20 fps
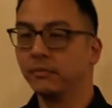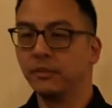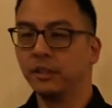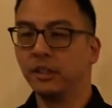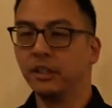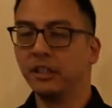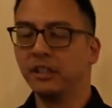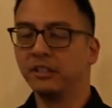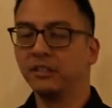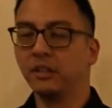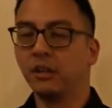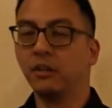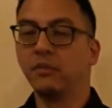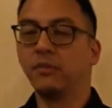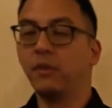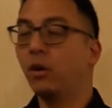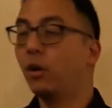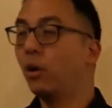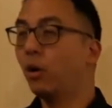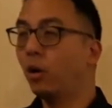It is, of
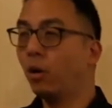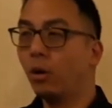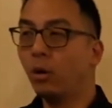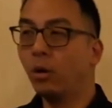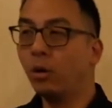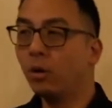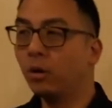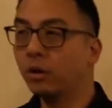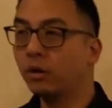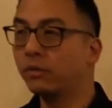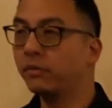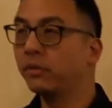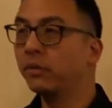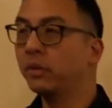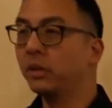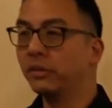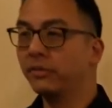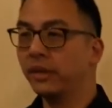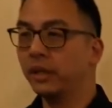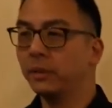all the
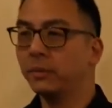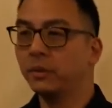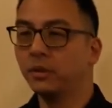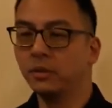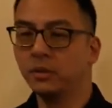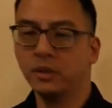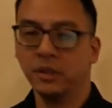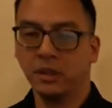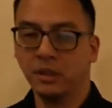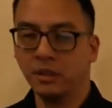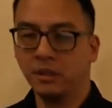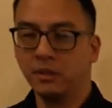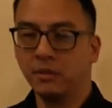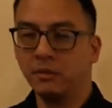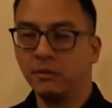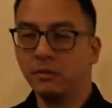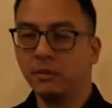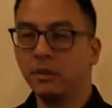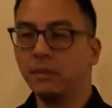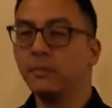food available,
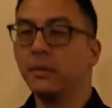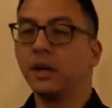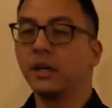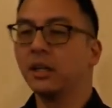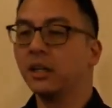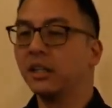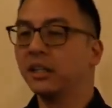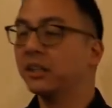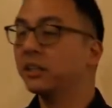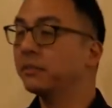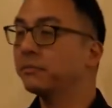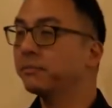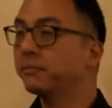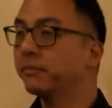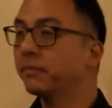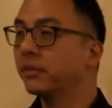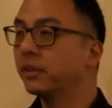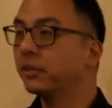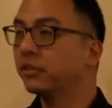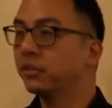the market leader.
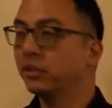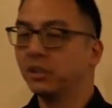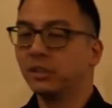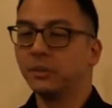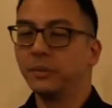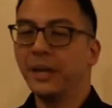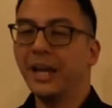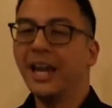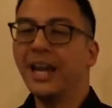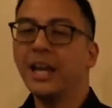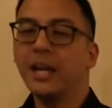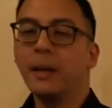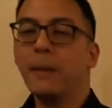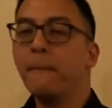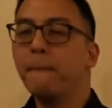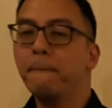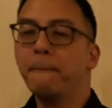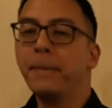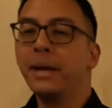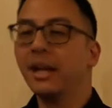So it's
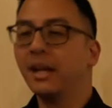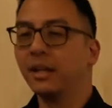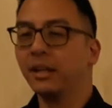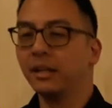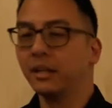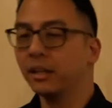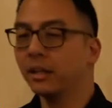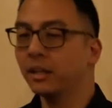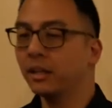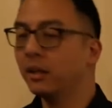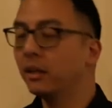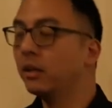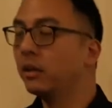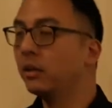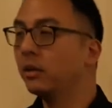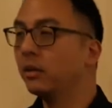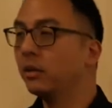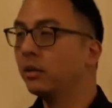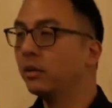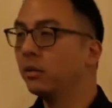$8 billion
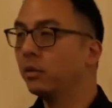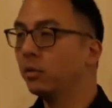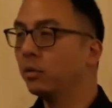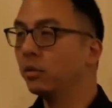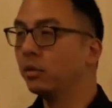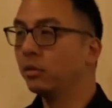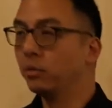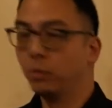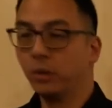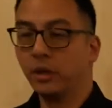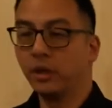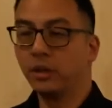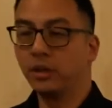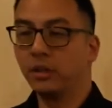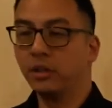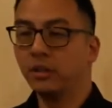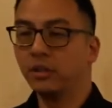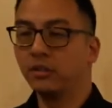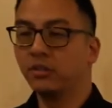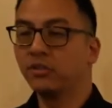worth
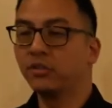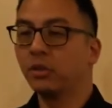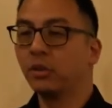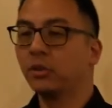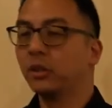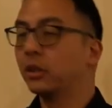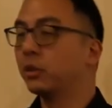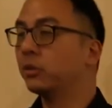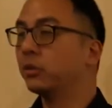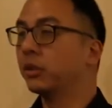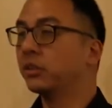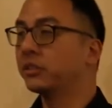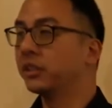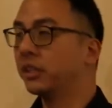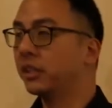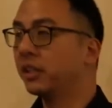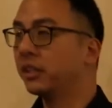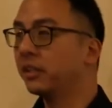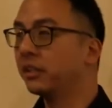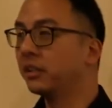sold in
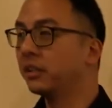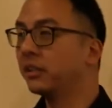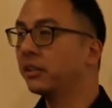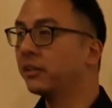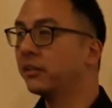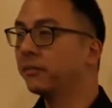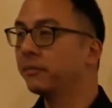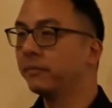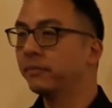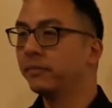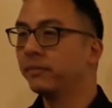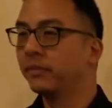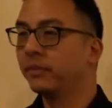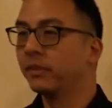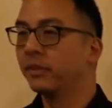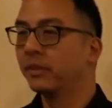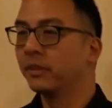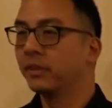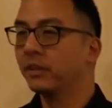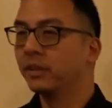2010.
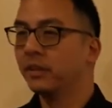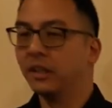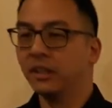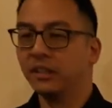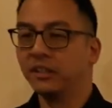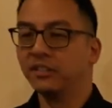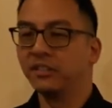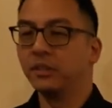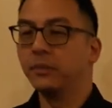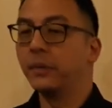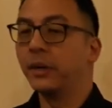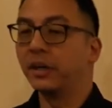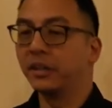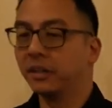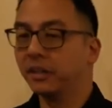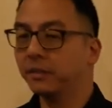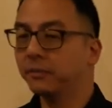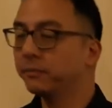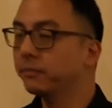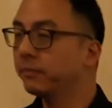And this is in
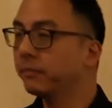America.